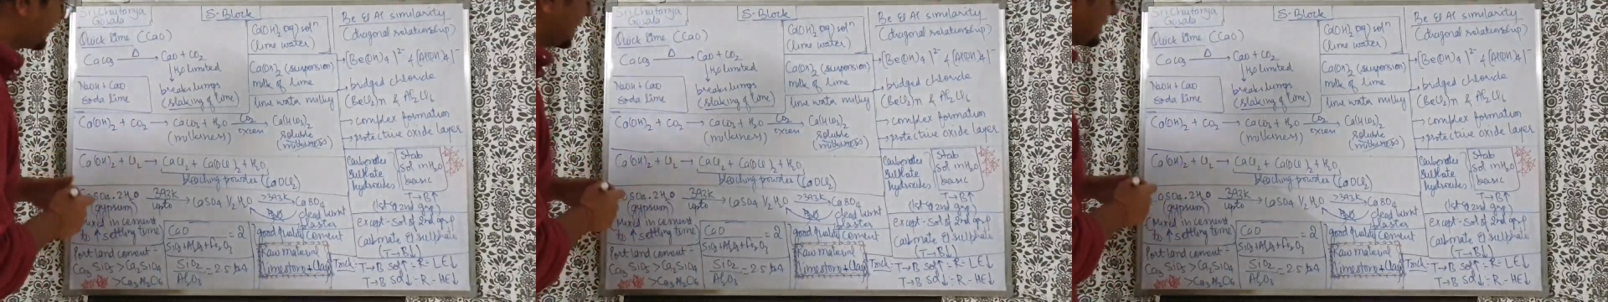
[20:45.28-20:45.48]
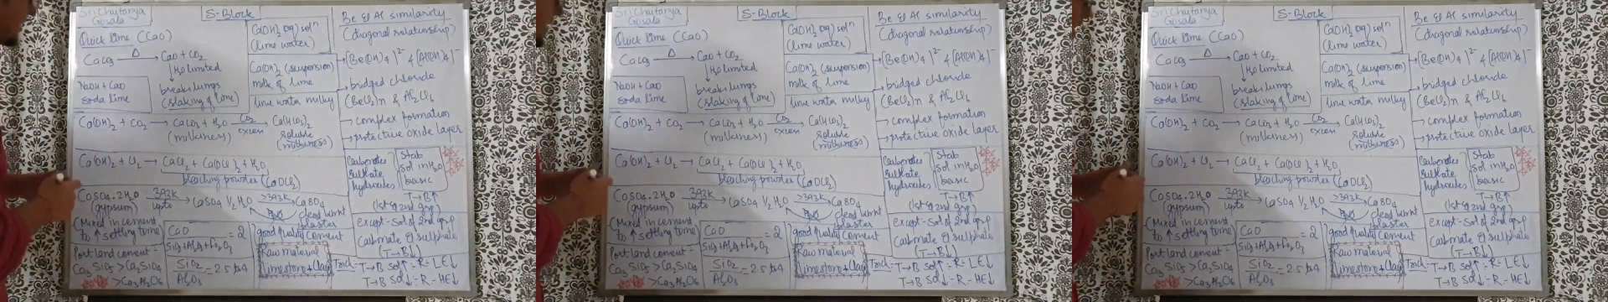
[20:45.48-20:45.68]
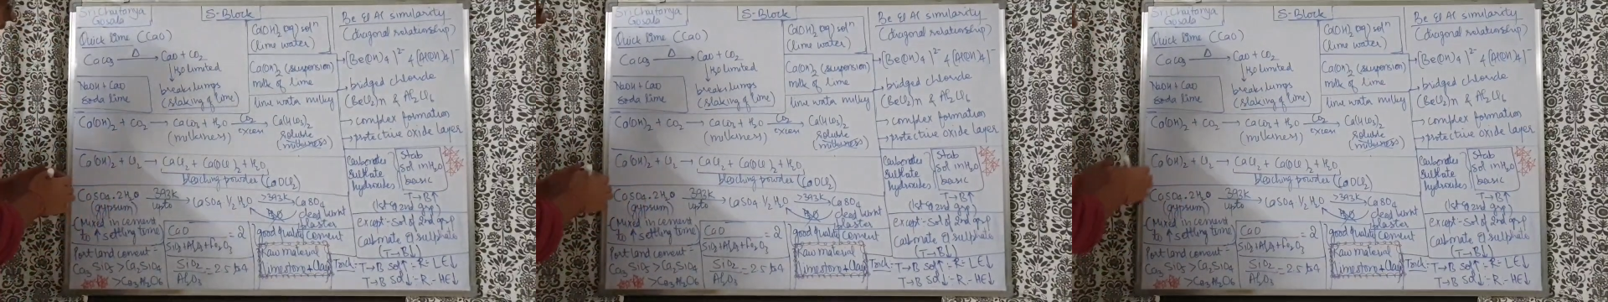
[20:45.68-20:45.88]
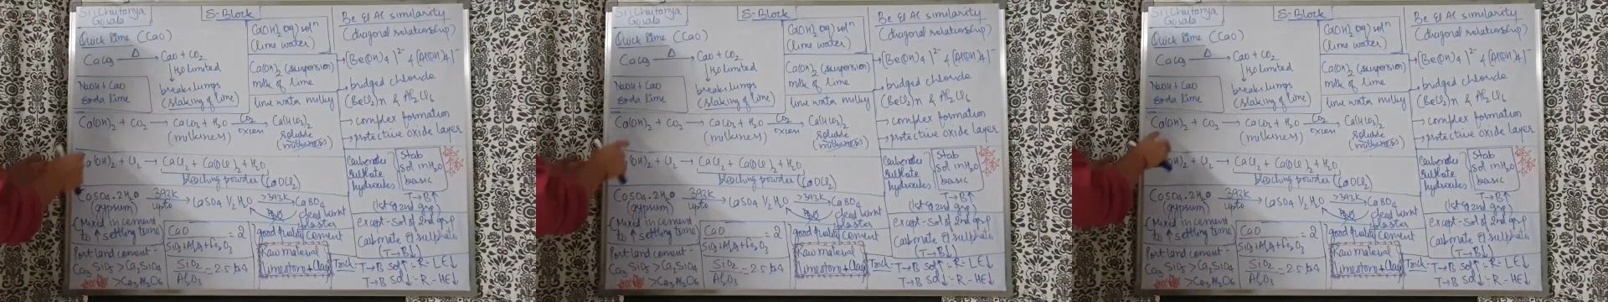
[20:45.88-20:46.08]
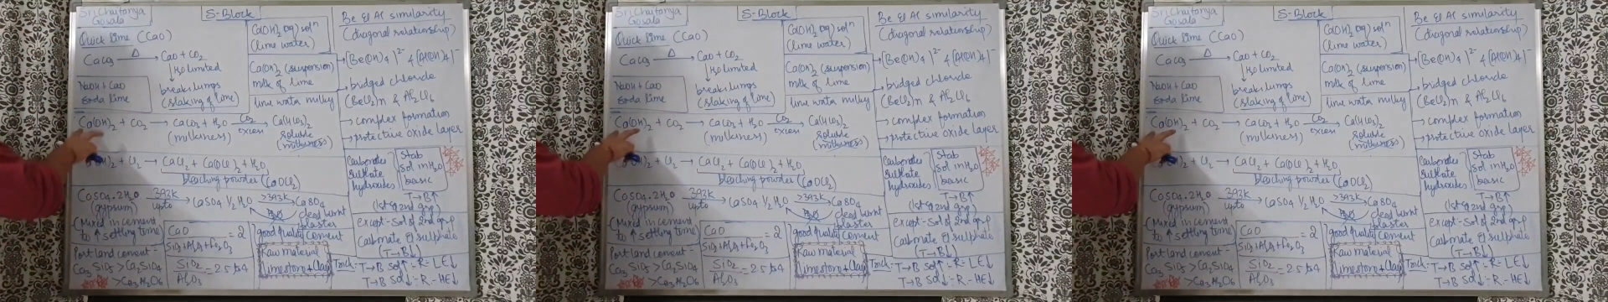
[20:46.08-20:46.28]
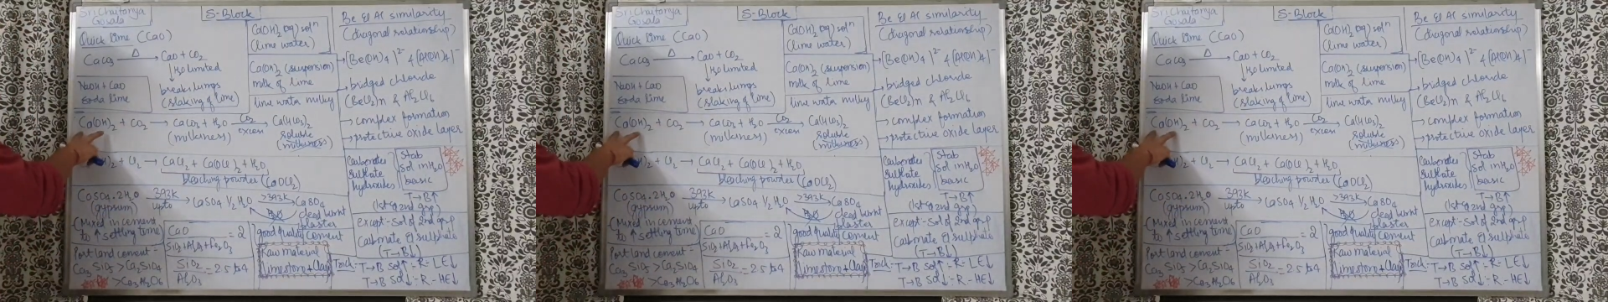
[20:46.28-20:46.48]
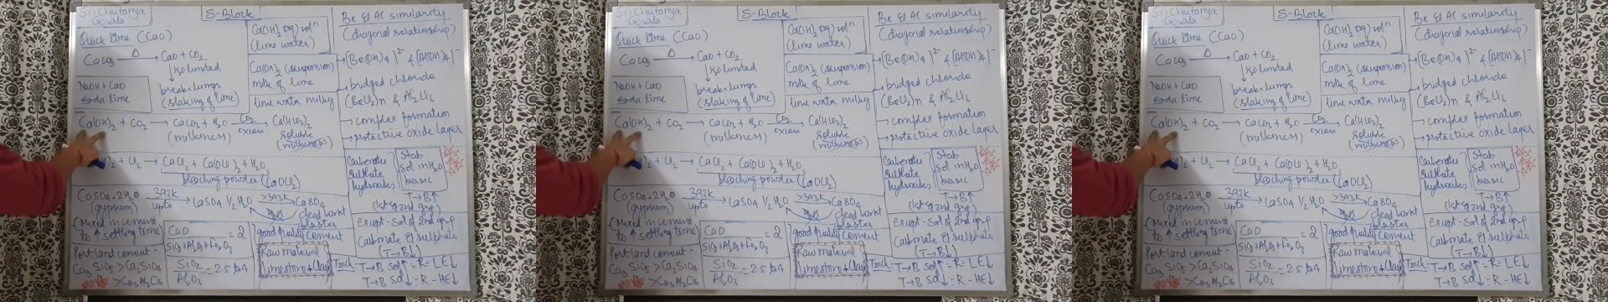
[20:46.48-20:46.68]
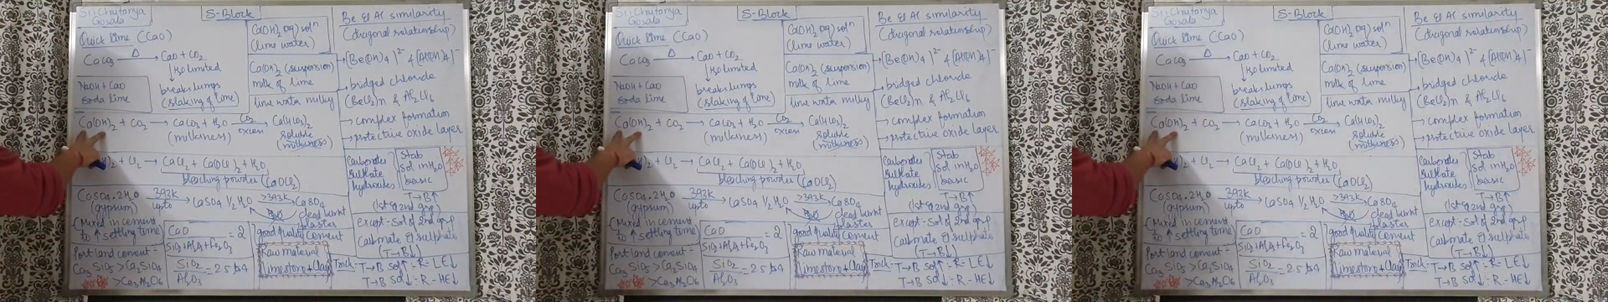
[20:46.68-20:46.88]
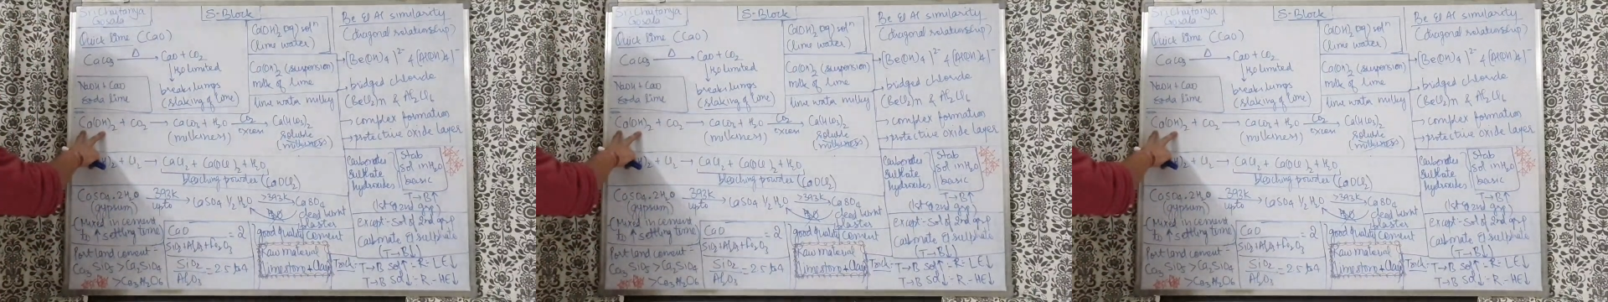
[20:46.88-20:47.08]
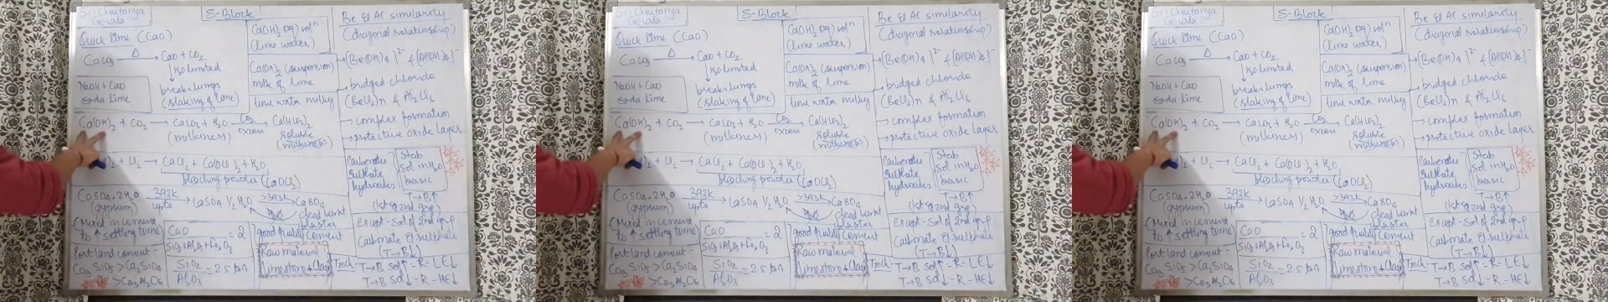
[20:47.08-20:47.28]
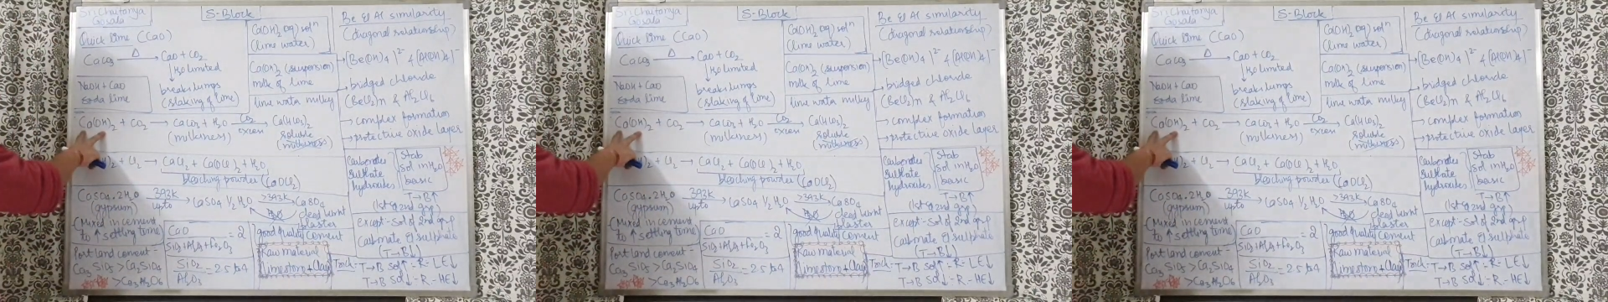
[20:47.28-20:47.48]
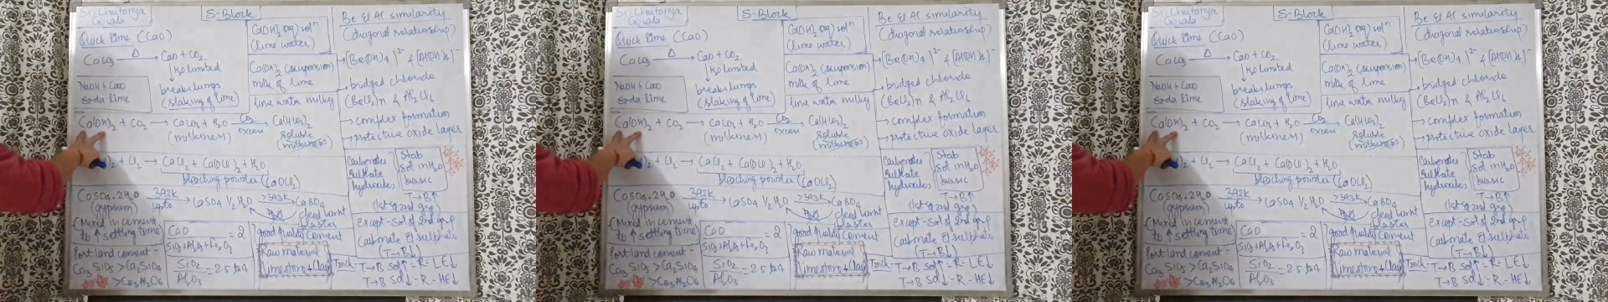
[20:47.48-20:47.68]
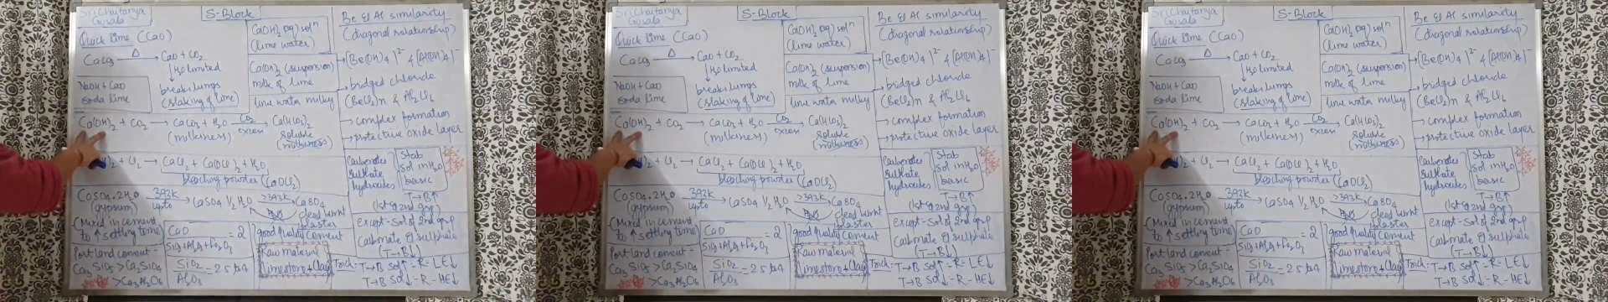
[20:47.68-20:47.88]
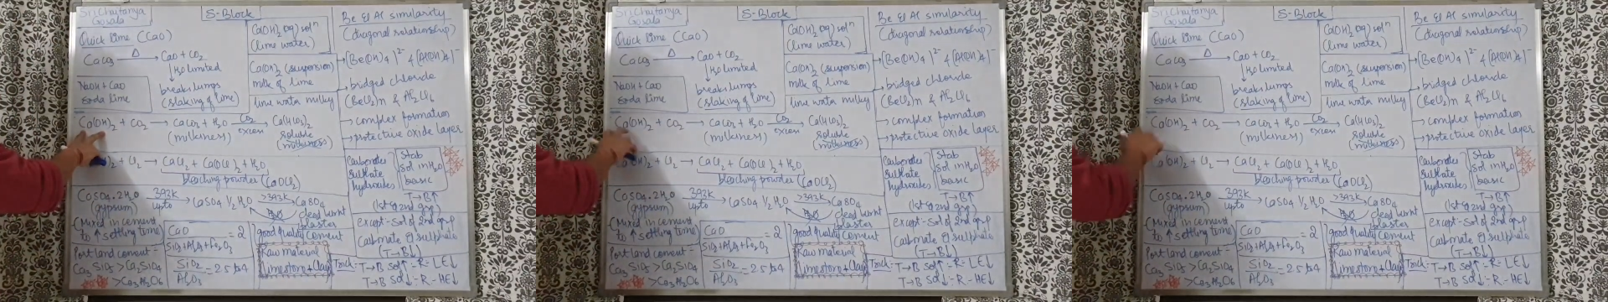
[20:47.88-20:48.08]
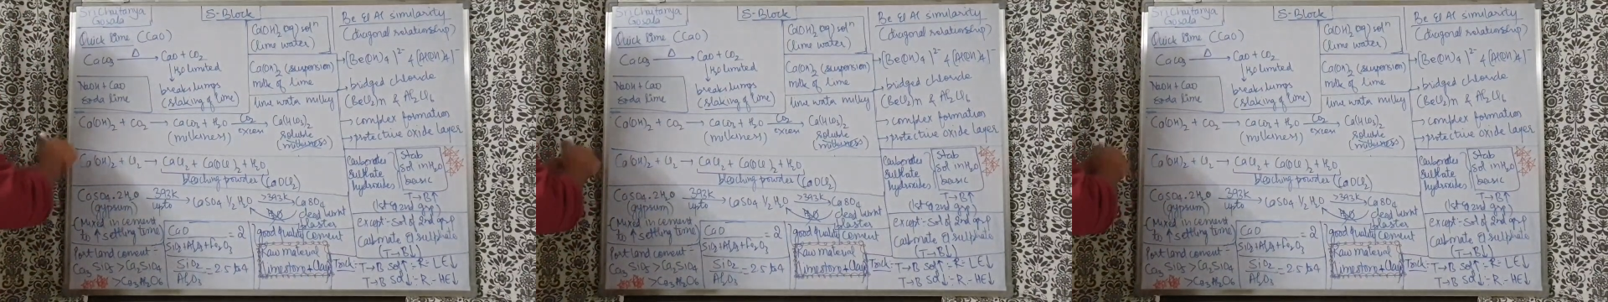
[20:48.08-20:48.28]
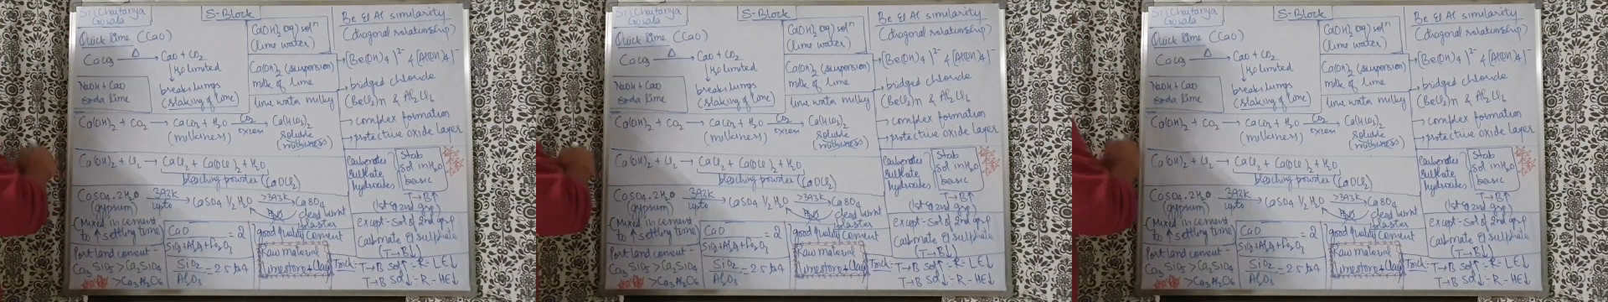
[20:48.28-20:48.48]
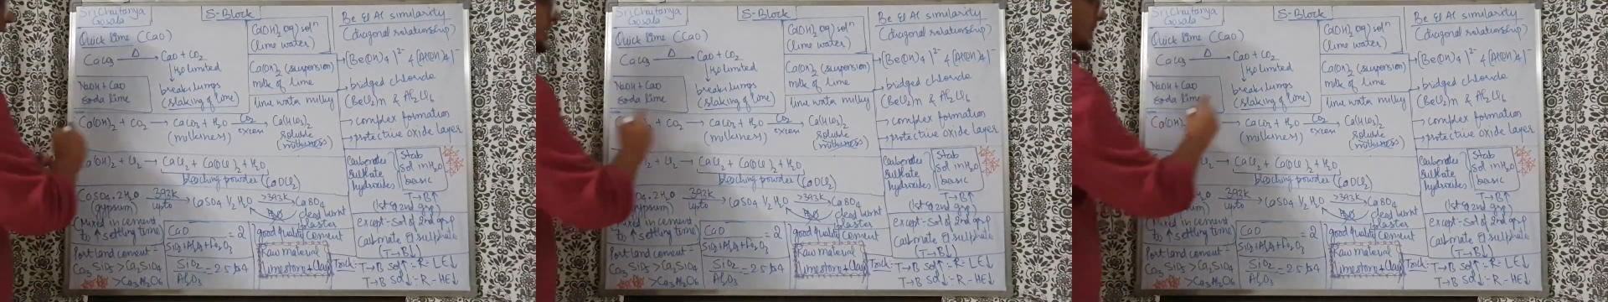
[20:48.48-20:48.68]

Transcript: (no speaker visible)